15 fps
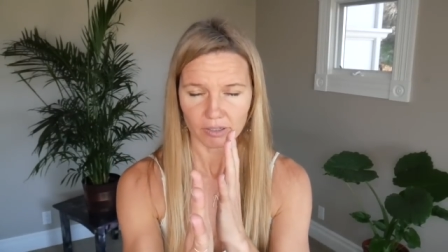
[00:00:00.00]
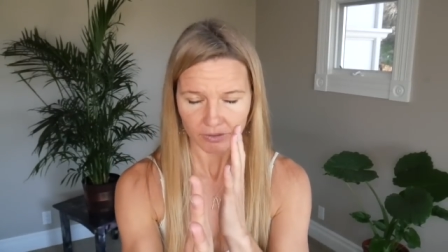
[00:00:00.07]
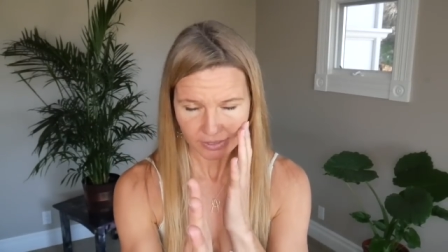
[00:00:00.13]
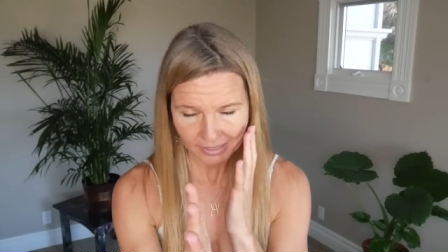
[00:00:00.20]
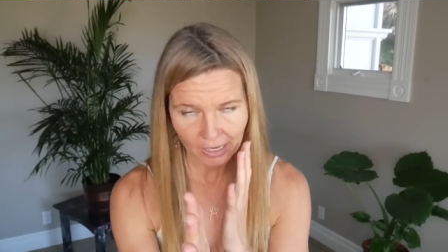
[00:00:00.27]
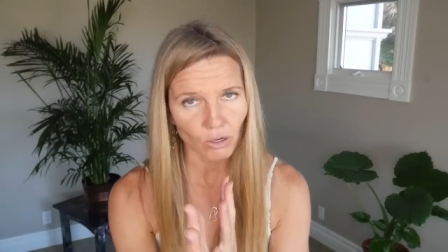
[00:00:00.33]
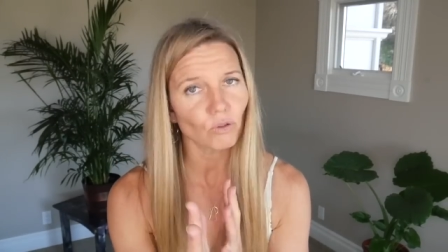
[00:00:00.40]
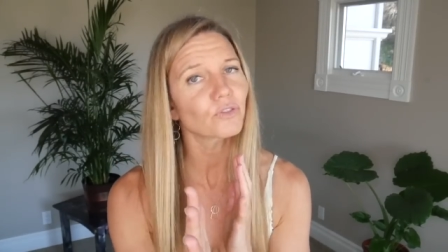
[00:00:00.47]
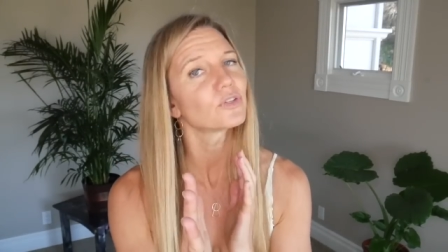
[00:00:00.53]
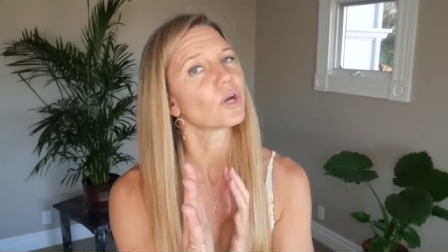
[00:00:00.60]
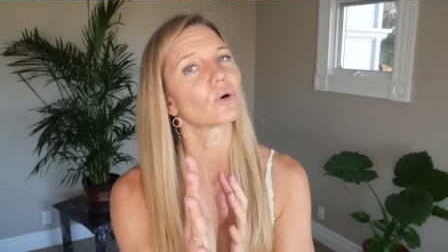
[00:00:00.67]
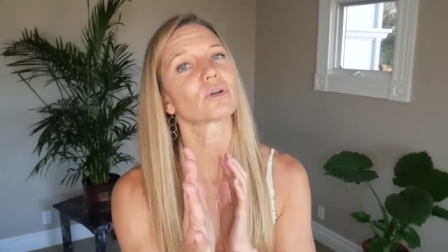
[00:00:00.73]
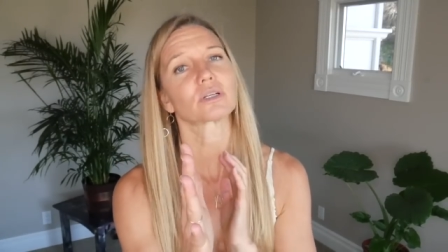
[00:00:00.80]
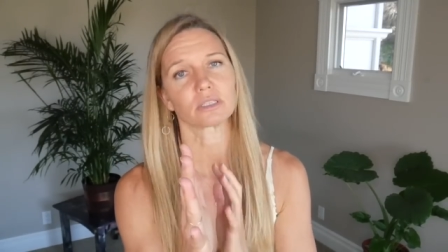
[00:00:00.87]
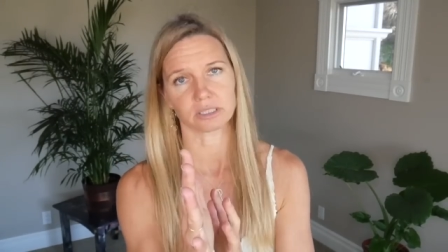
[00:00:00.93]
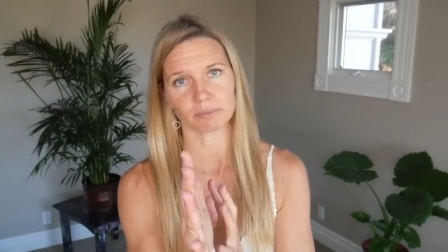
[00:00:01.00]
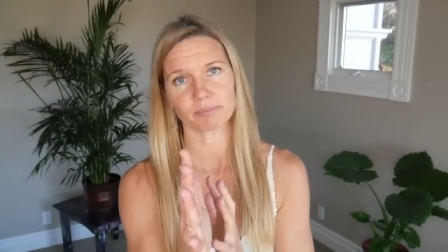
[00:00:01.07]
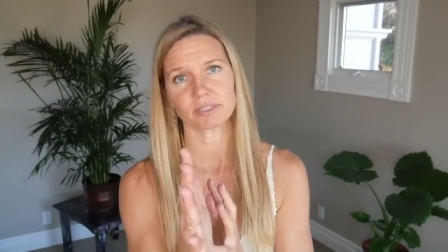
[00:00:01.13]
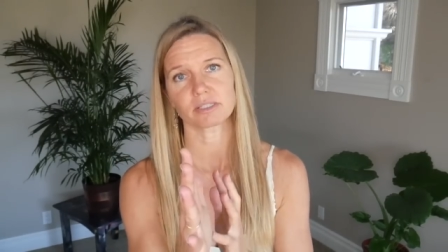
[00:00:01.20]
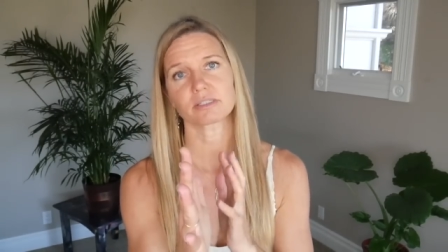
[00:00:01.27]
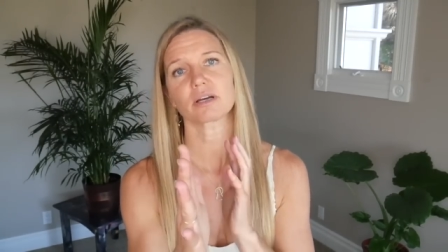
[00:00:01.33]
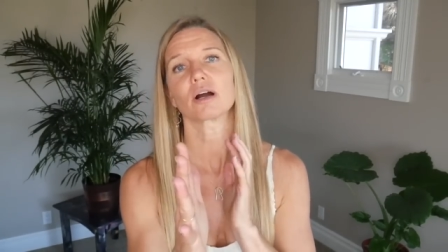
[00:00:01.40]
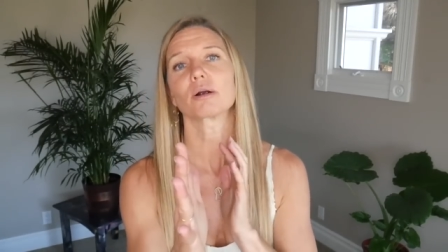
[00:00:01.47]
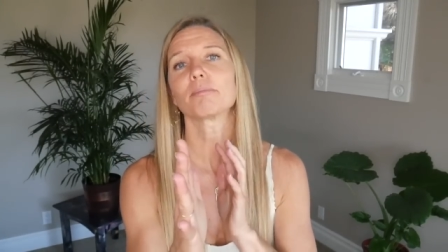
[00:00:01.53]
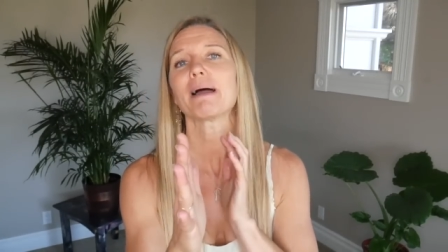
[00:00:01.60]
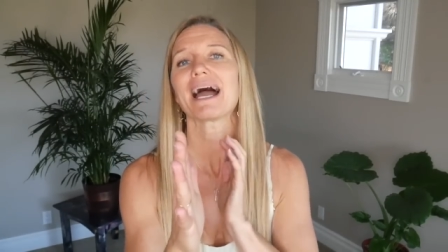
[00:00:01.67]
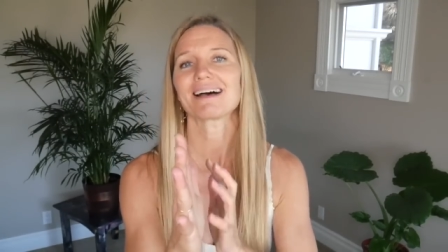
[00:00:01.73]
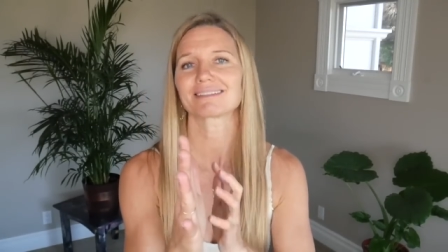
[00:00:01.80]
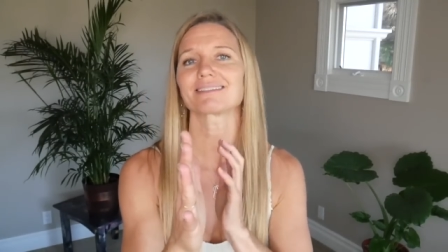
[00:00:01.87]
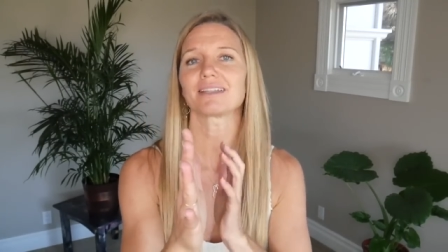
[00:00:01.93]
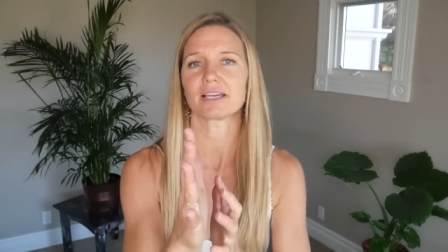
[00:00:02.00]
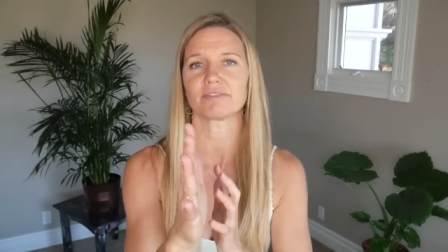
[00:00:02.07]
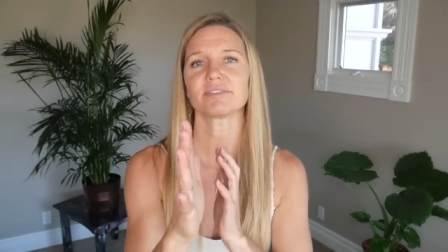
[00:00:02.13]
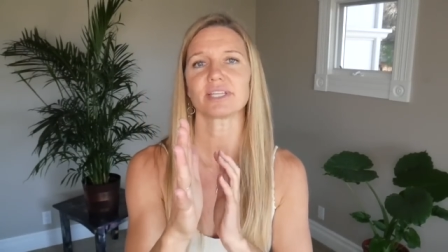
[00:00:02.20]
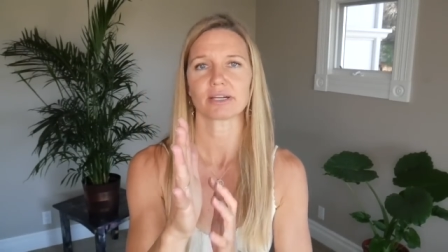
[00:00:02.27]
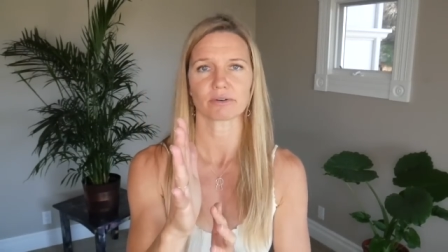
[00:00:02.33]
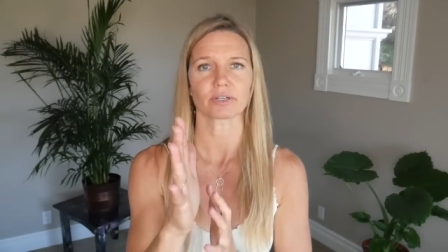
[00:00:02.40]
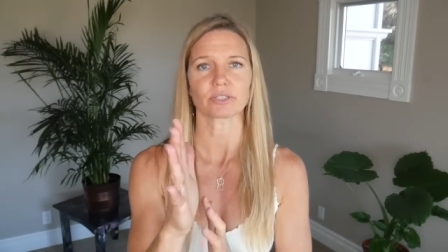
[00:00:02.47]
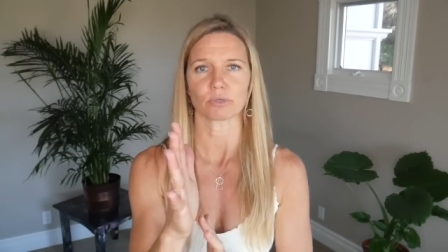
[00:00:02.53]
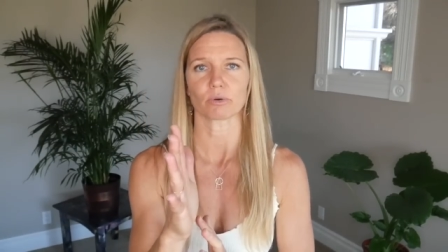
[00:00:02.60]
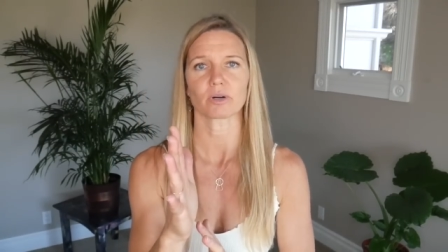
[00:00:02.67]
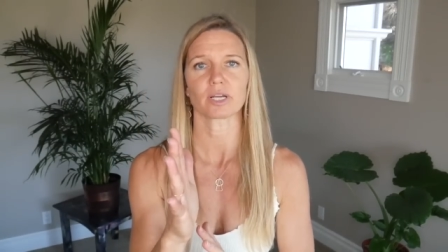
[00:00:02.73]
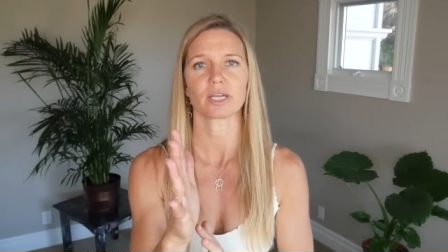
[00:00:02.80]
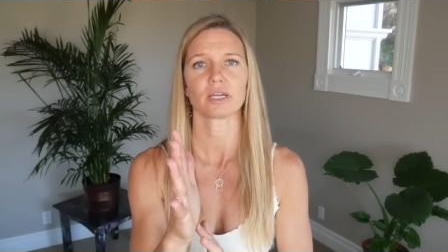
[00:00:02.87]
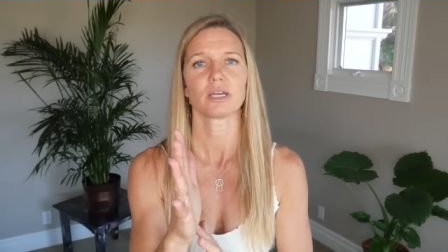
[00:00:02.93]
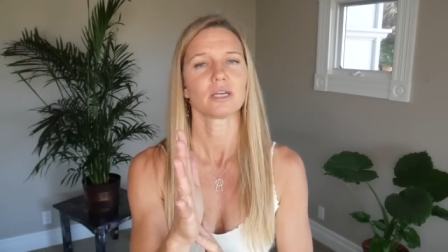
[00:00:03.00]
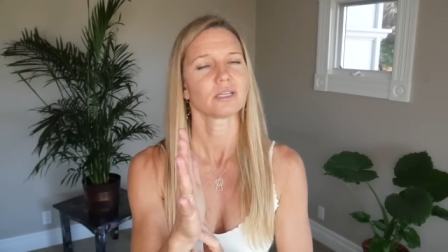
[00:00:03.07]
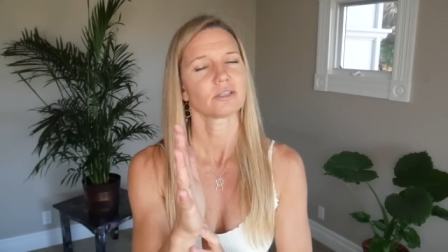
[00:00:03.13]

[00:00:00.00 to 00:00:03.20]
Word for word: south node eclipses are past life territory.